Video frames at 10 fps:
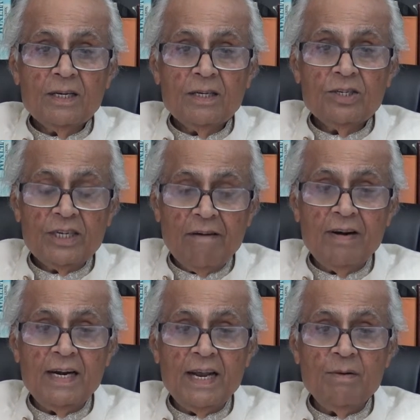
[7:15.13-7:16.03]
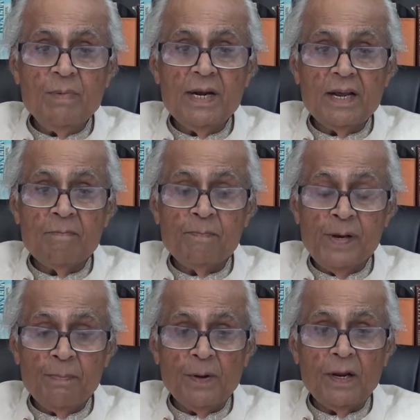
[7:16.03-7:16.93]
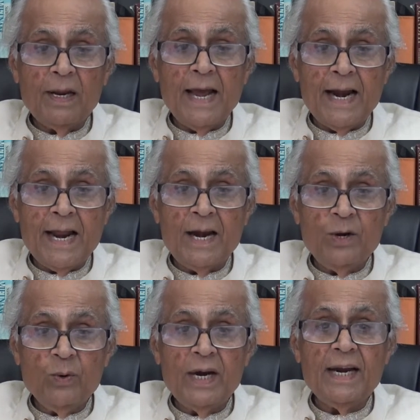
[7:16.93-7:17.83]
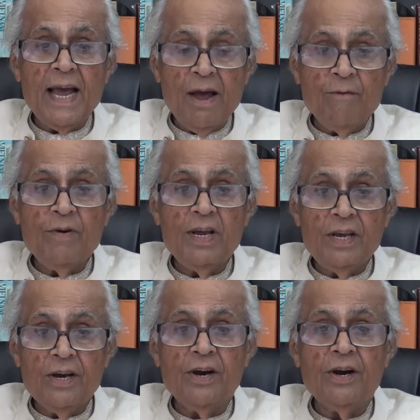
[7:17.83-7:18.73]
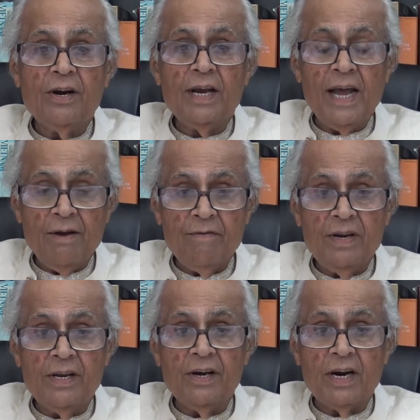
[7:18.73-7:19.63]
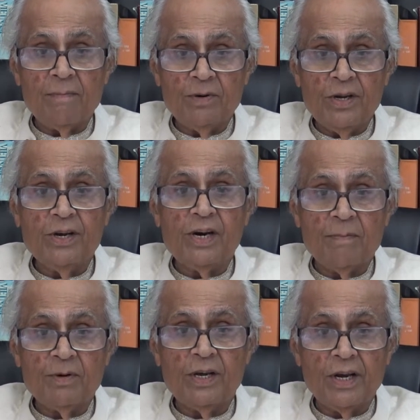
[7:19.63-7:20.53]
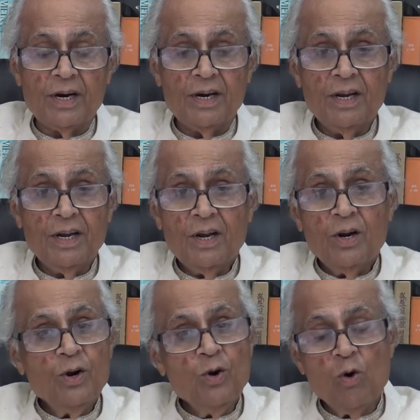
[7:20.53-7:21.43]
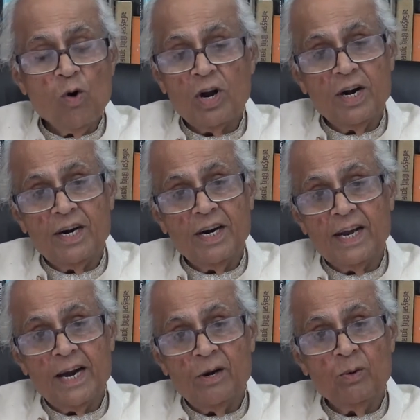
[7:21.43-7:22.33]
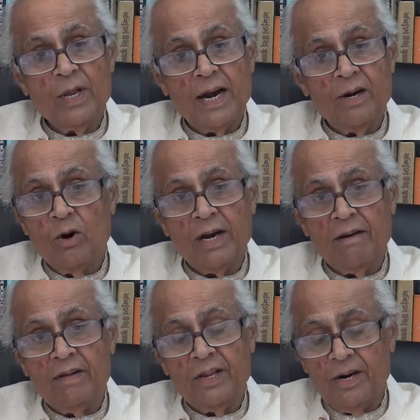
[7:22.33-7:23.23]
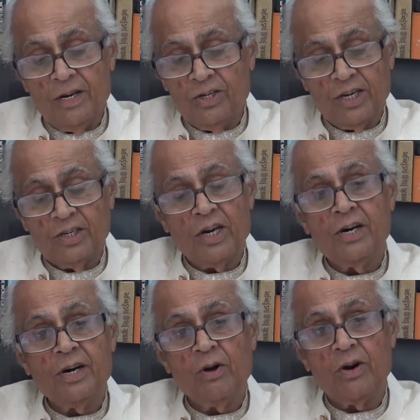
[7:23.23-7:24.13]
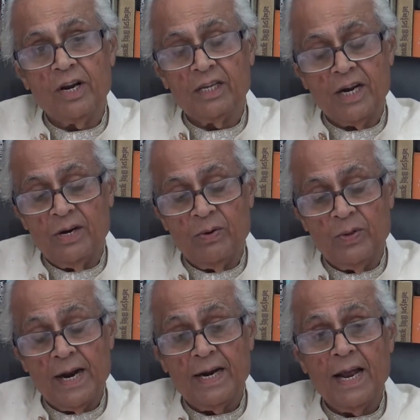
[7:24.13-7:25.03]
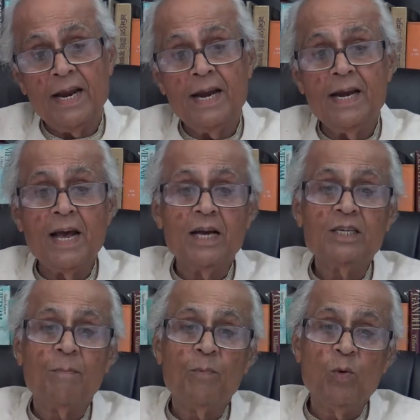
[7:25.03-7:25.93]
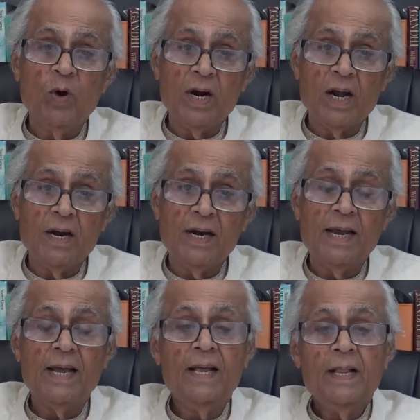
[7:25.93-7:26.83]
17 million people added to it every year after year after year? No country can do that. Not even the richest country on earth can do that. And India is a poor country.